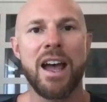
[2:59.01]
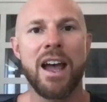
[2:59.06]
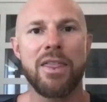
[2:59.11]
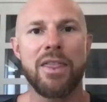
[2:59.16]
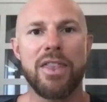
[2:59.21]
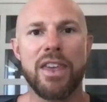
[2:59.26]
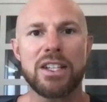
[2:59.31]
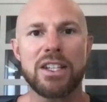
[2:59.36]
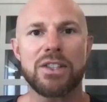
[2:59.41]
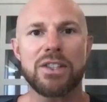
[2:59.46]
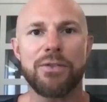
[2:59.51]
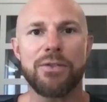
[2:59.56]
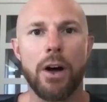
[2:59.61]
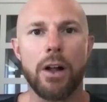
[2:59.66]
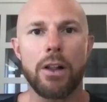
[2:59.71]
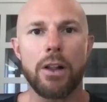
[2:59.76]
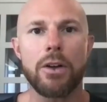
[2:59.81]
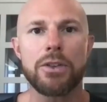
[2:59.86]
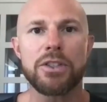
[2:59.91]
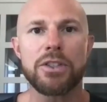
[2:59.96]
This
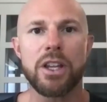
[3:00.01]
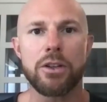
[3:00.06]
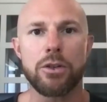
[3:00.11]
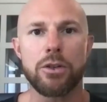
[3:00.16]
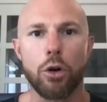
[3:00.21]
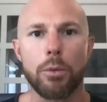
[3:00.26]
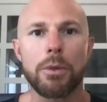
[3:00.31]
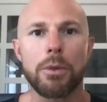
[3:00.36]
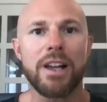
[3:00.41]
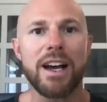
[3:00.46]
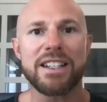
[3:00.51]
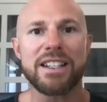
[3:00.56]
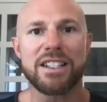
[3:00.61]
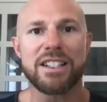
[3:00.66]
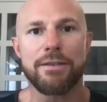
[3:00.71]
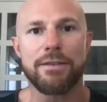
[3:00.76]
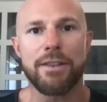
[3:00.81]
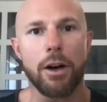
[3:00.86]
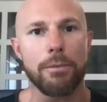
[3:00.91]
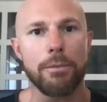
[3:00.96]
follows the normalized
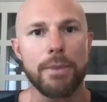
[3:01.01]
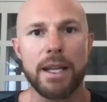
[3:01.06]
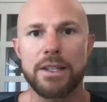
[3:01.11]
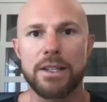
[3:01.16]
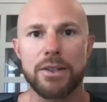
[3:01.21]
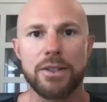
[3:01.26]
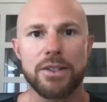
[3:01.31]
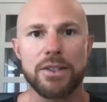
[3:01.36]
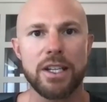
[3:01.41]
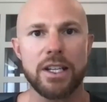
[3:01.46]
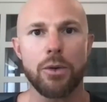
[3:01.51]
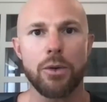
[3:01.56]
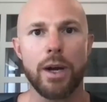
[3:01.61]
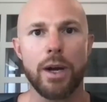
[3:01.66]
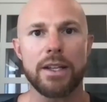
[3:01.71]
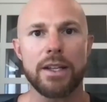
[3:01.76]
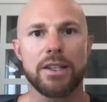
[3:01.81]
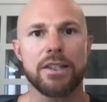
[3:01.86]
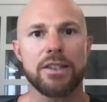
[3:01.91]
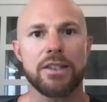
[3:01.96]
developmental
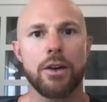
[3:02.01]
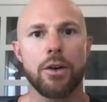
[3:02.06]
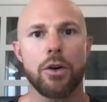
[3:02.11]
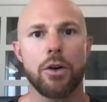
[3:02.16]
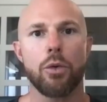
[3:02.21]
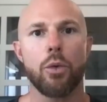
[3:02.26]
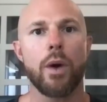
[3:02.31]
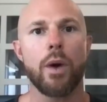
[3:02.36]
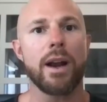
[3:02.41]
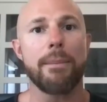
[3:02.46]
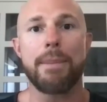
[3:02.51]
sequence. So when